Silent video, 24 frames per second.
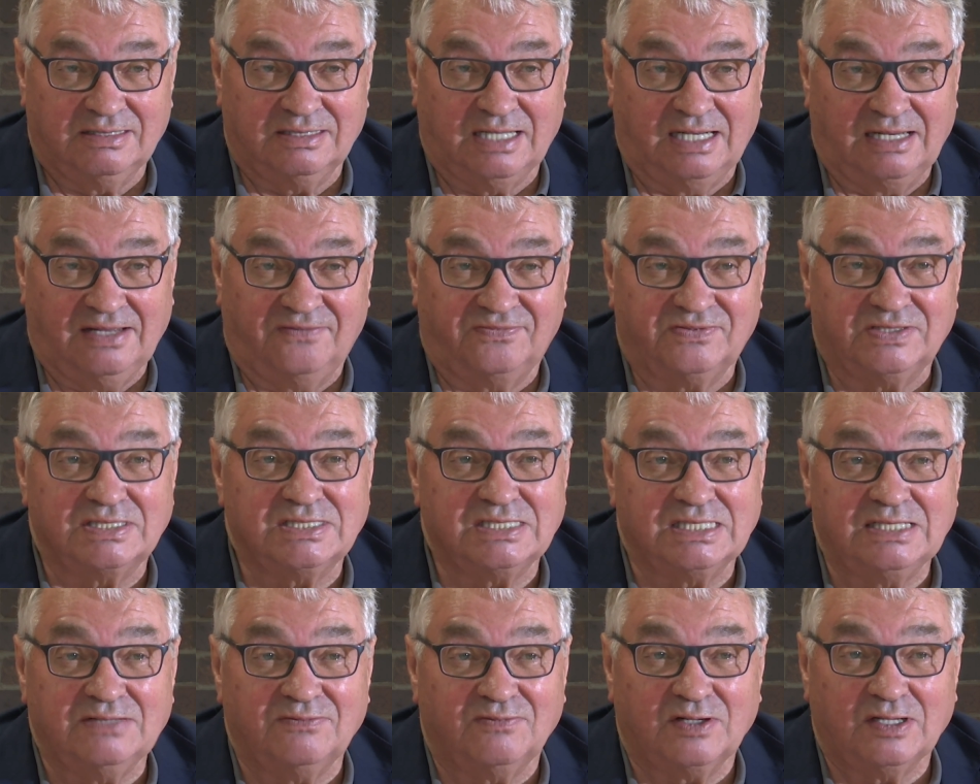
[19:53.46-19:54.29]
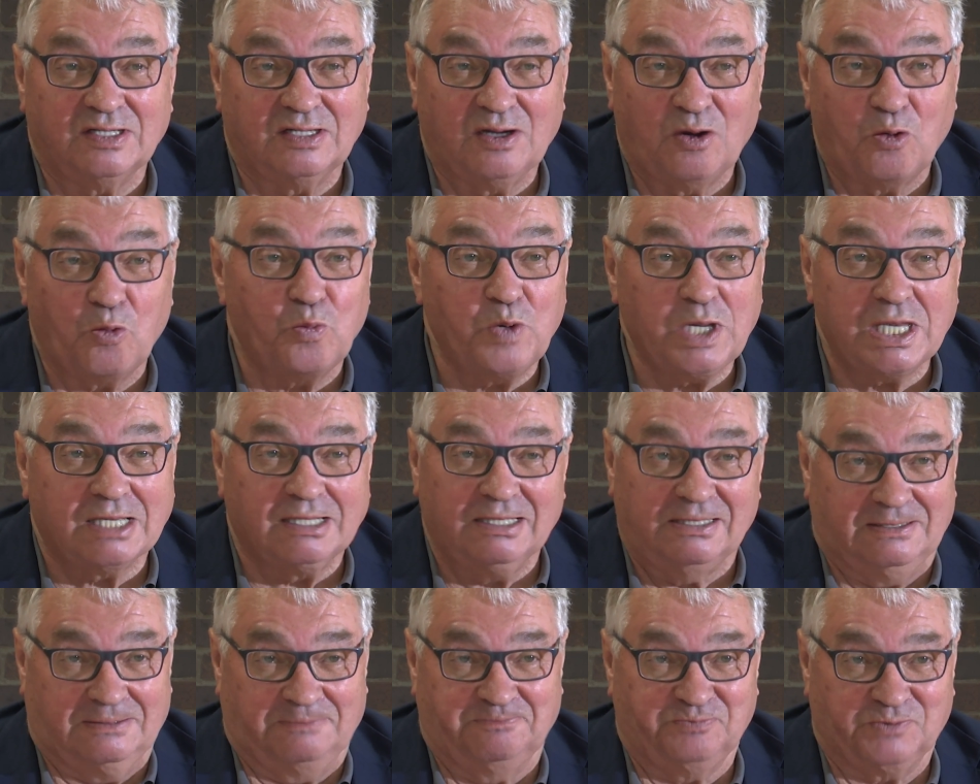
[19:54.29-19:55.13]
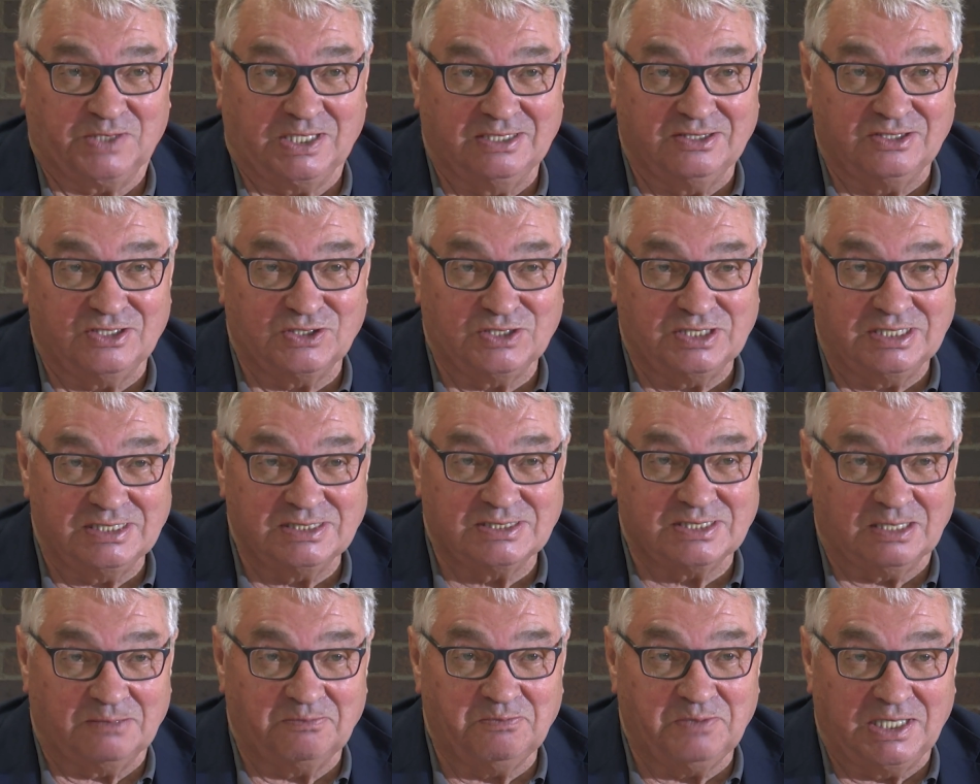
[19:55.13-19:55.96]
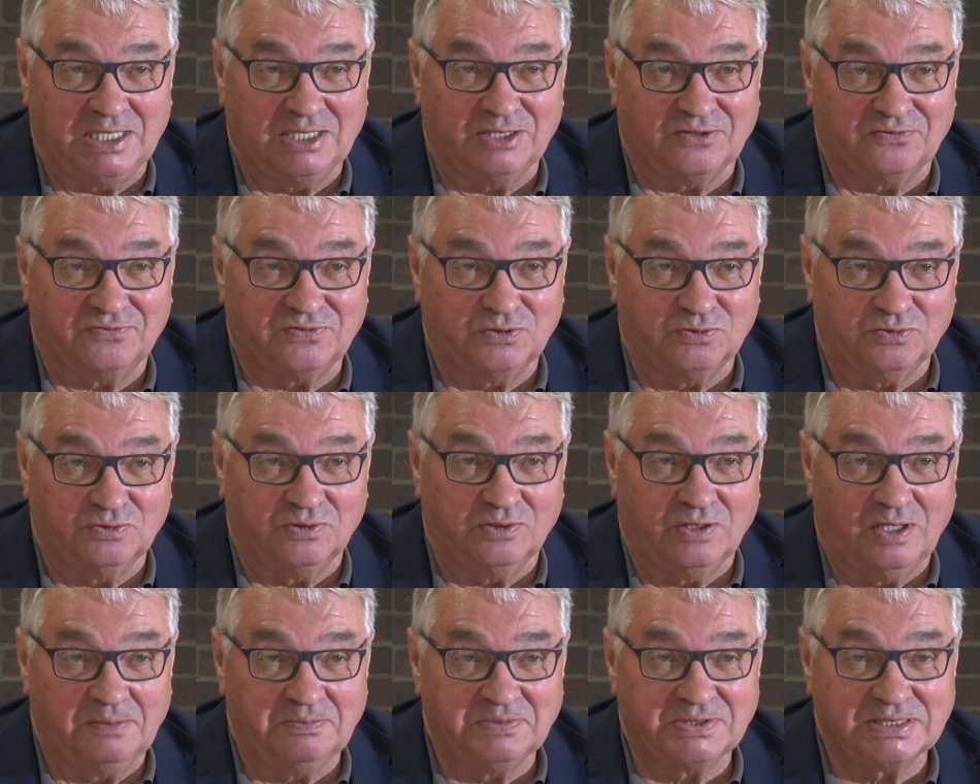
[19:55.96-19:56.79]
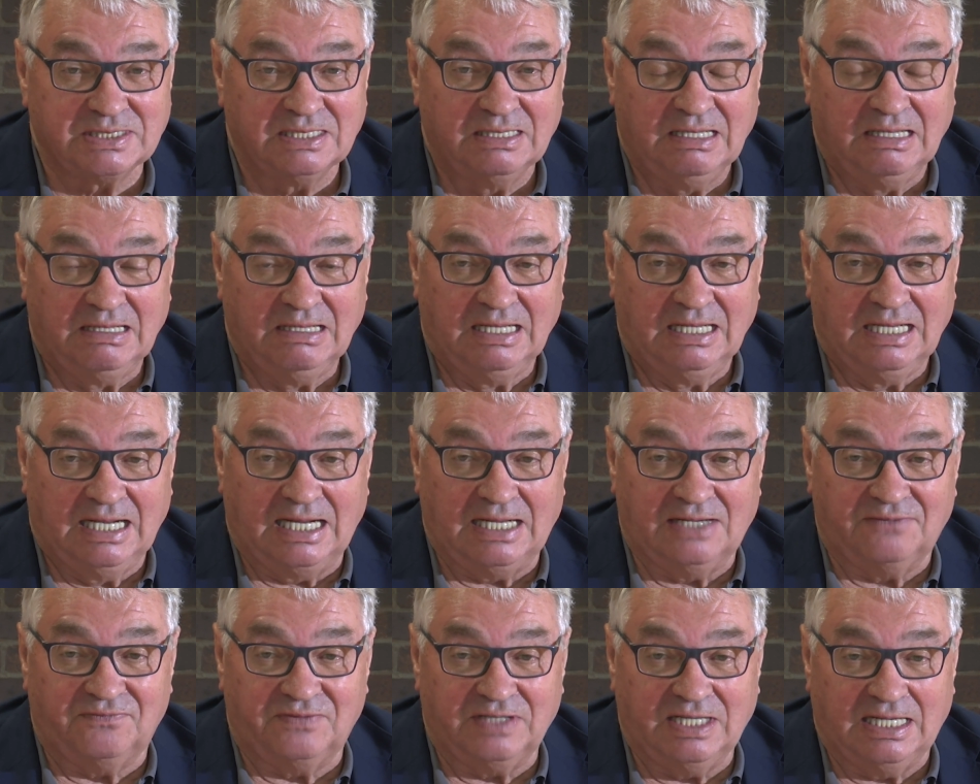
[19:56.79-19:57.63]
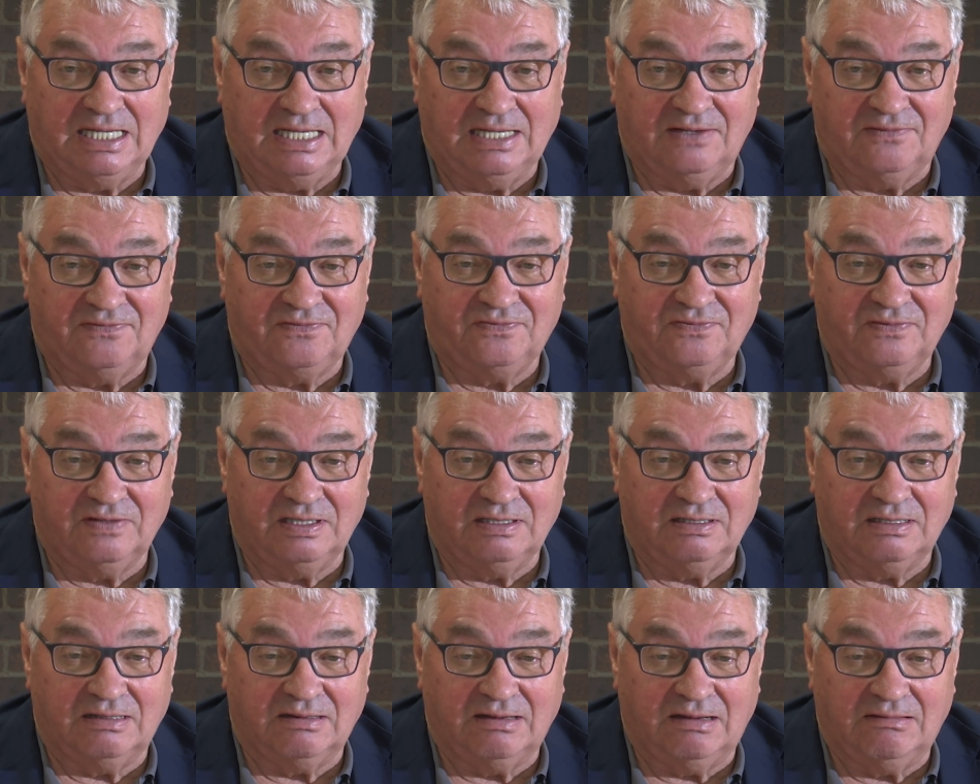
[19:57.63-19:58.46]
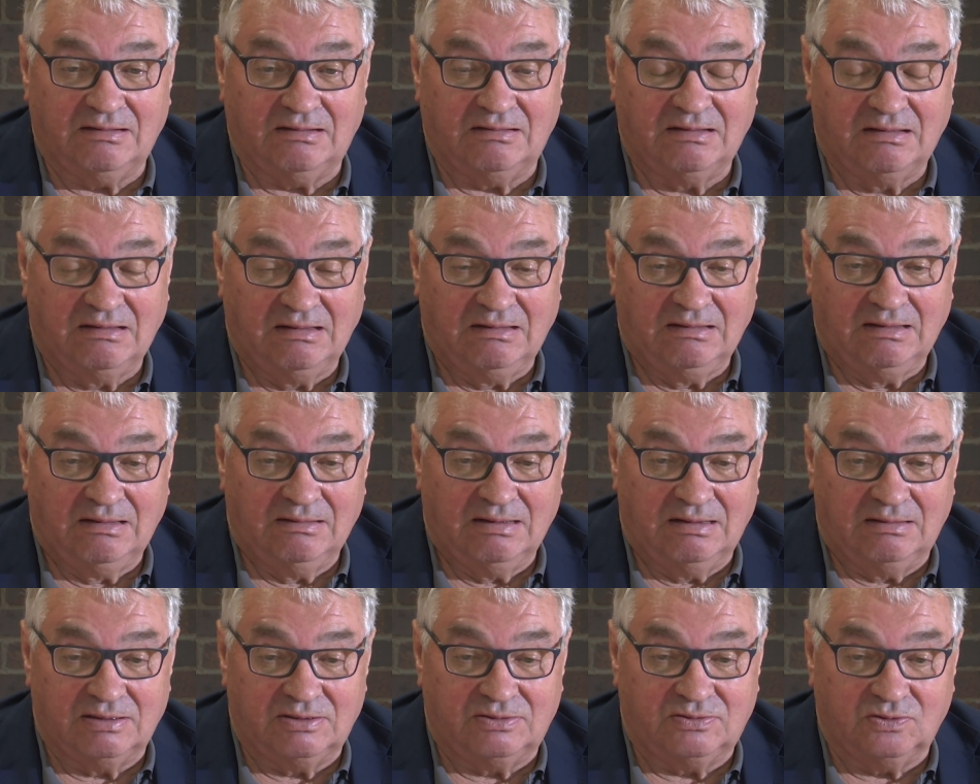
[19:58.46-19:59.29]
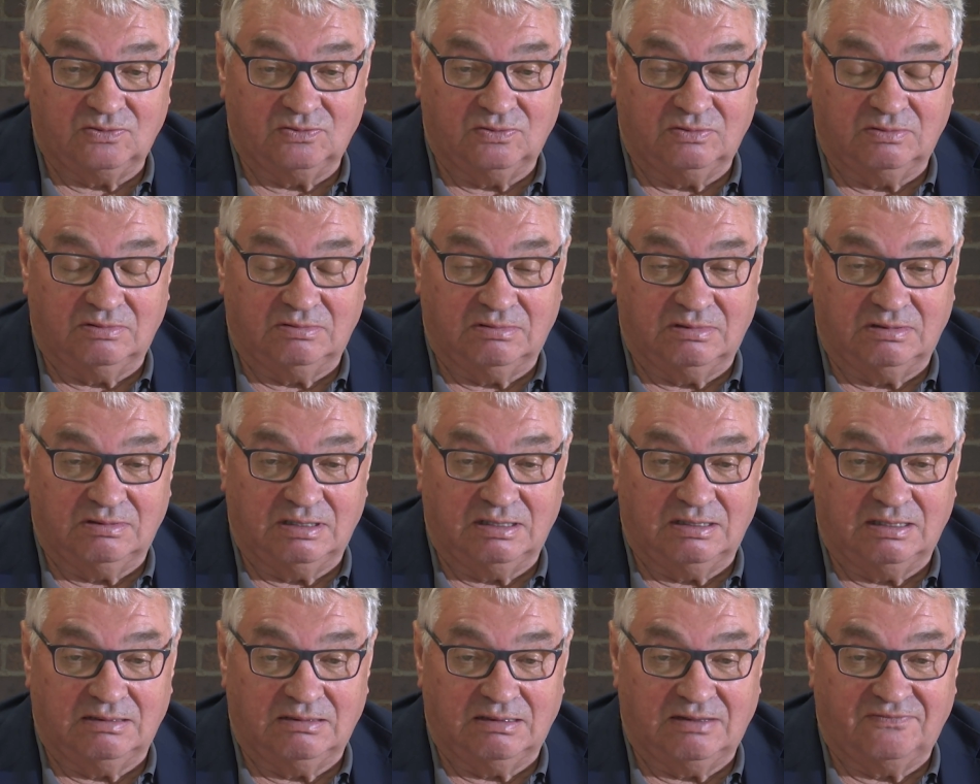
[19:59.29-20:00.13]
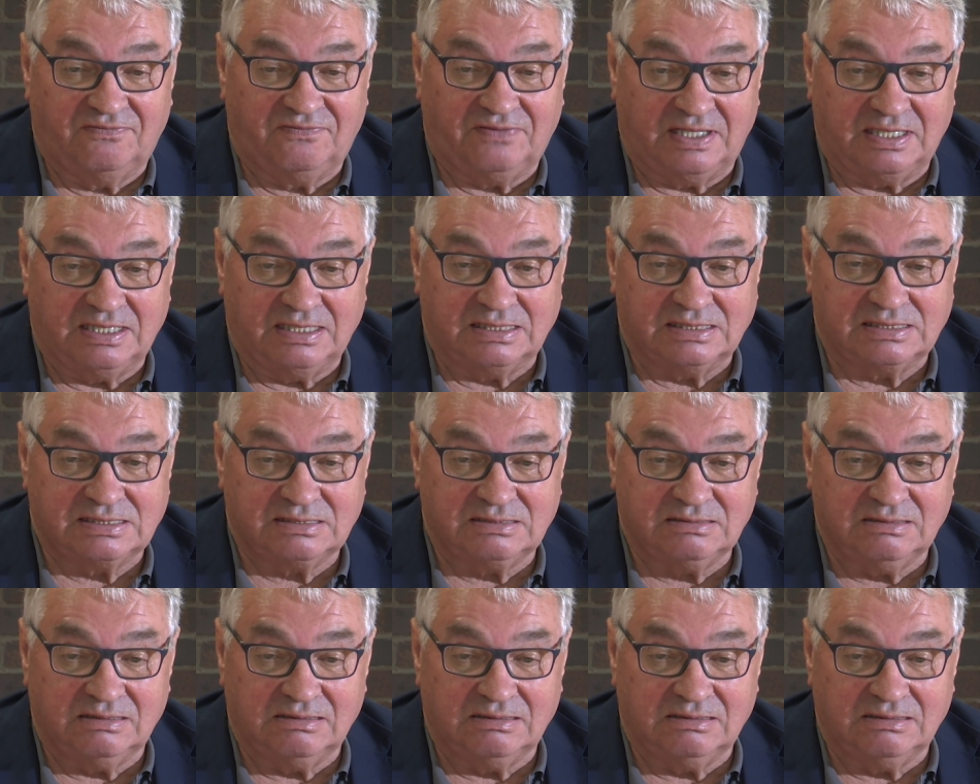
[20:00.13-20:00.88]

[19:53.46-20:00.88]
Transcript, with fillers: the left is even weaker in the eastern part of Europe, and we have uh, to uh, face